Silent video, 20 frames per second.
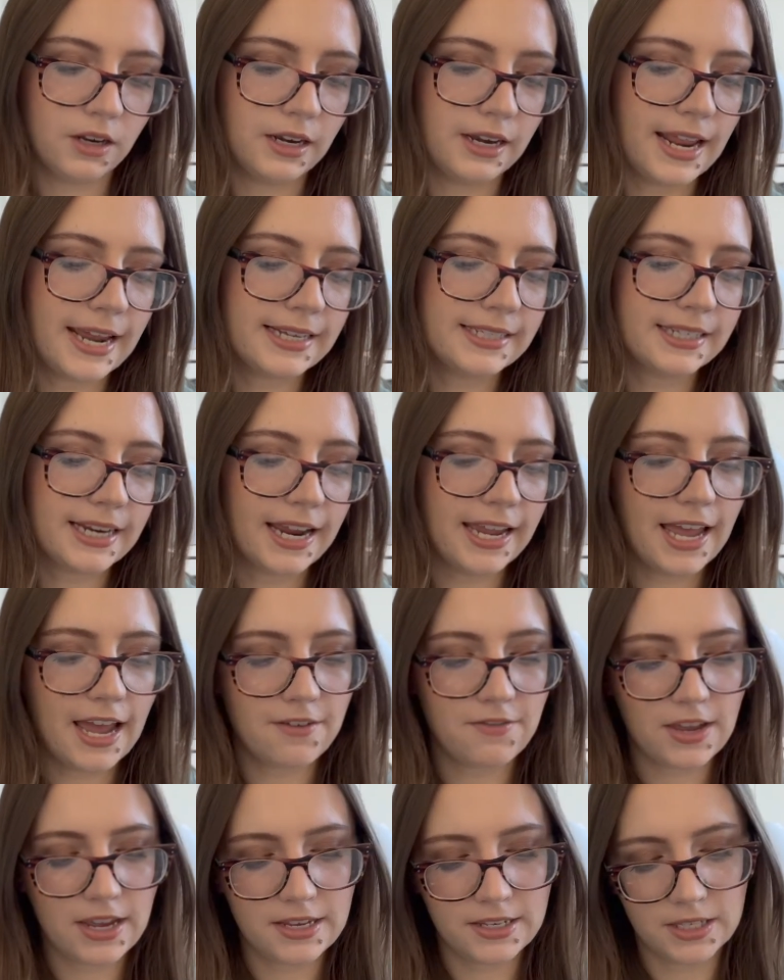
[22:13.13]
Next, I
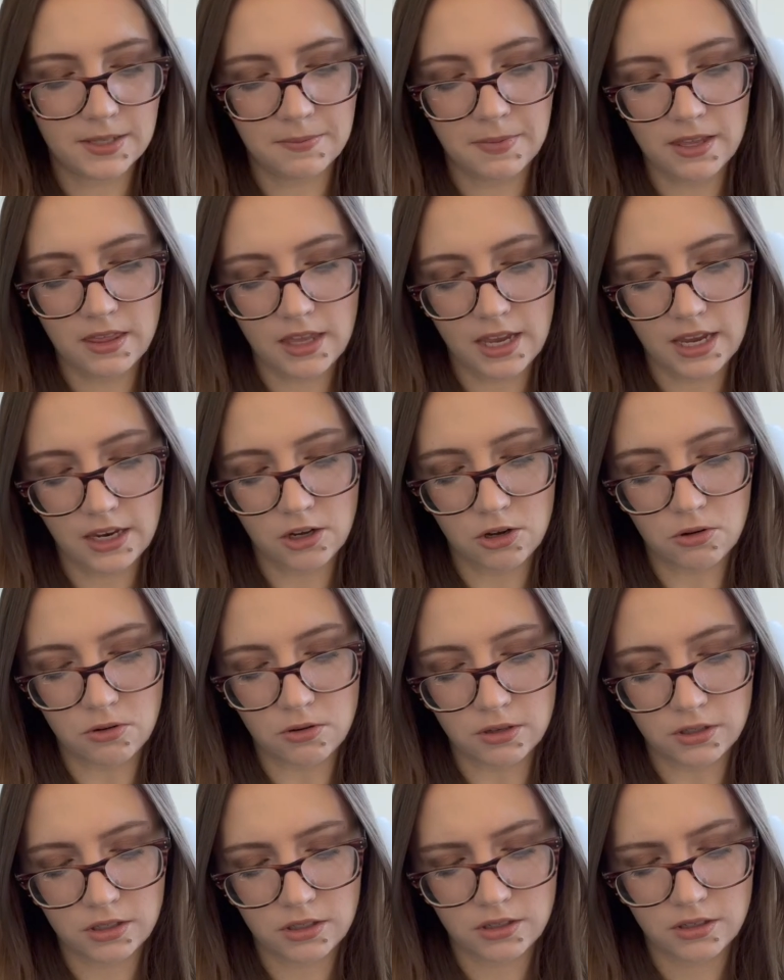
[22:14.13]
have a Smith and
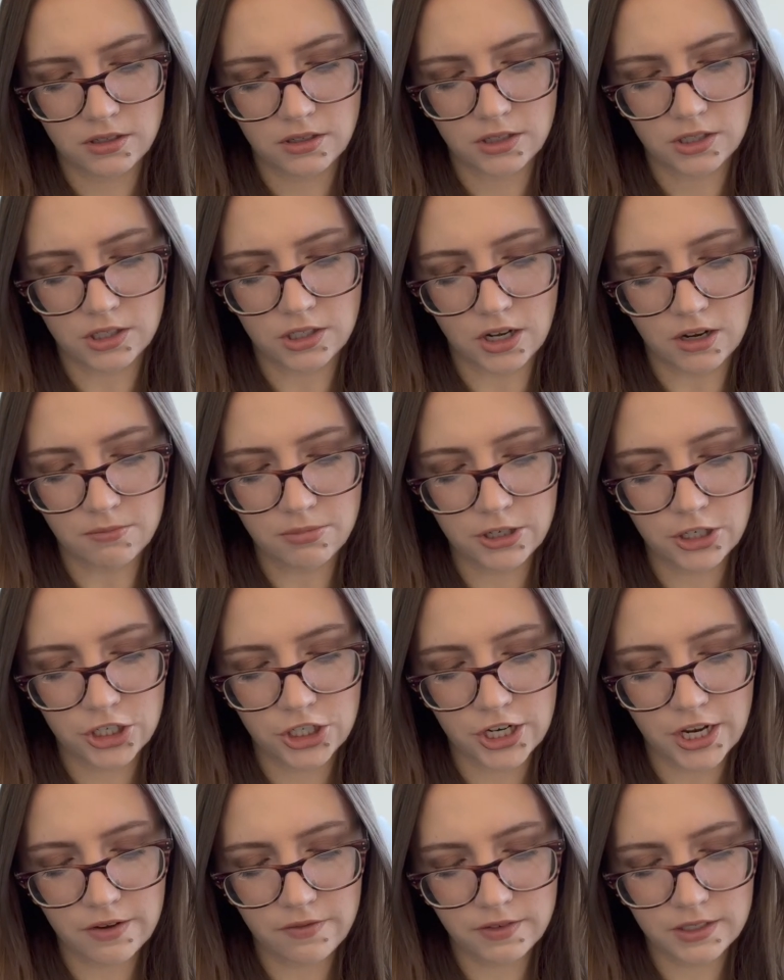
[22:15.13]
Colt Somber
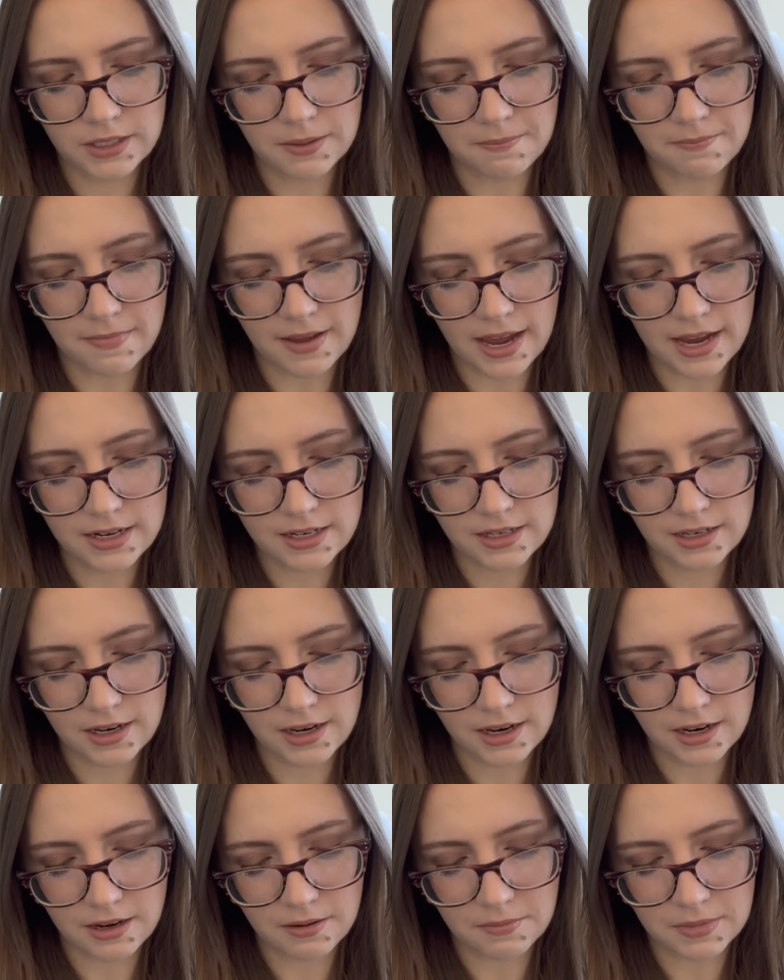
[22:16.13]
Shift Matte
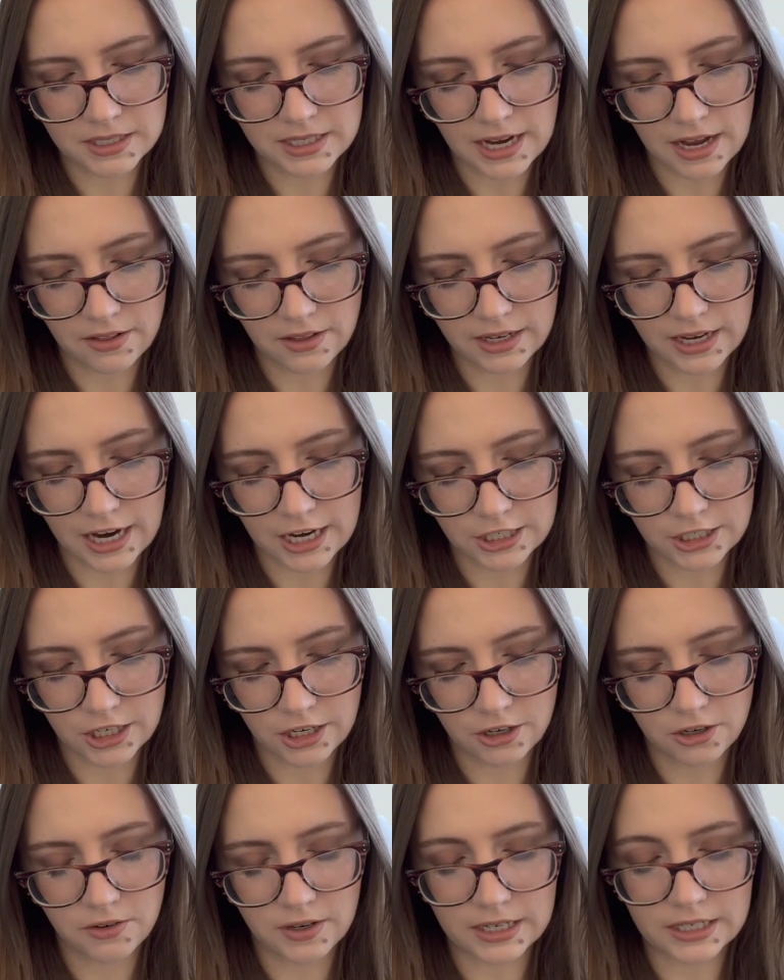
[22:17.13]
and Metallic
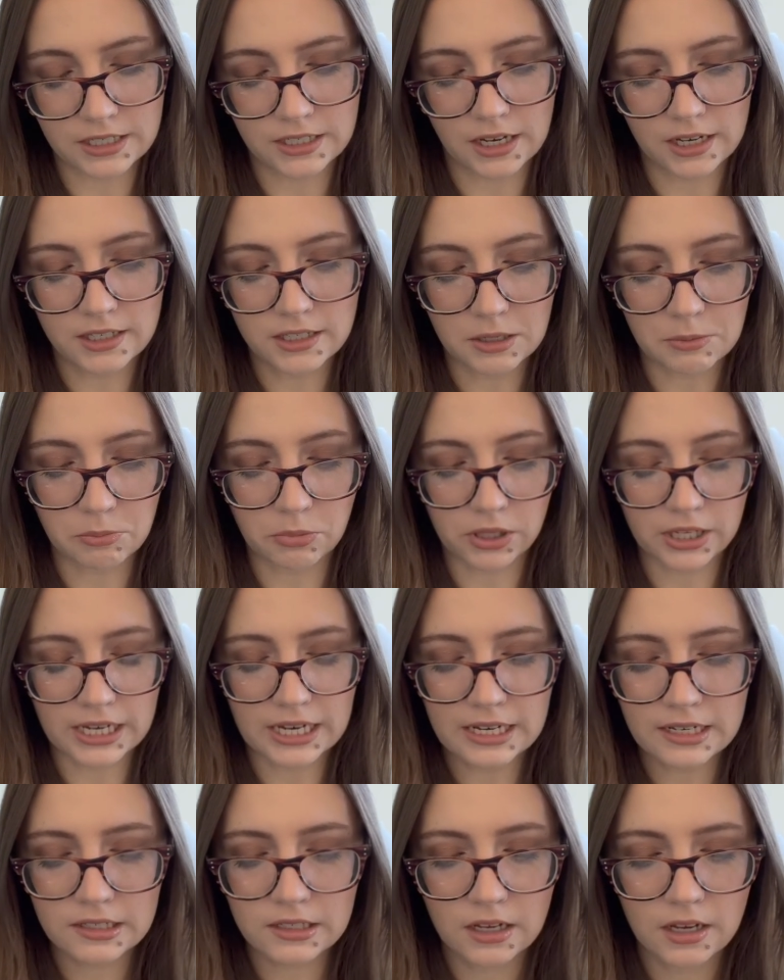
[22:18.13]
Eyeshadow in Dusk
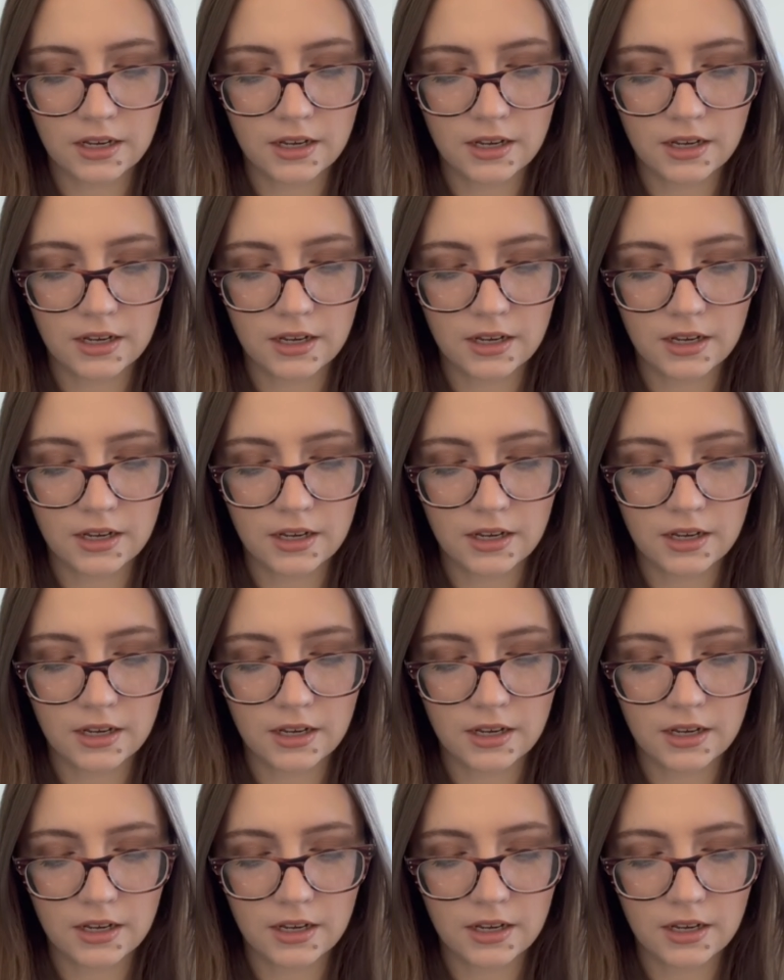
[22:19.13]
Blaze.